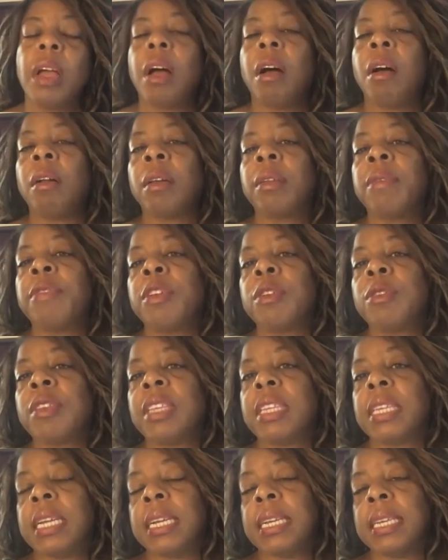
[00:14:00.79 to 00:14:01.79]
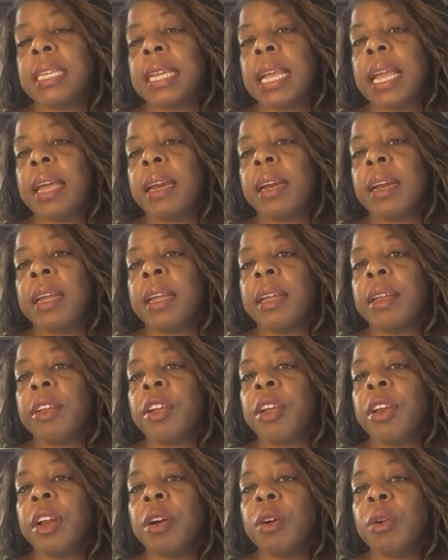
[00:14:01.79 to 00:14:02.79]
all of those things kind
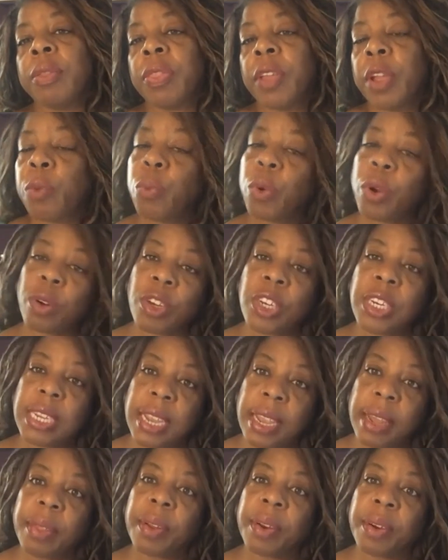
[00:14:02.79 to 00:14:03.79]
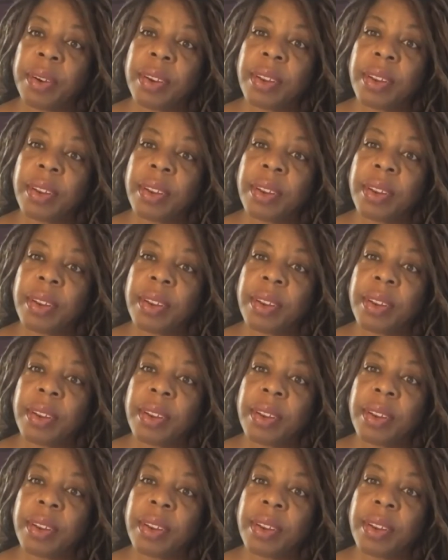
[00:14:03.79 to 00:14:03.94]
of, they work together.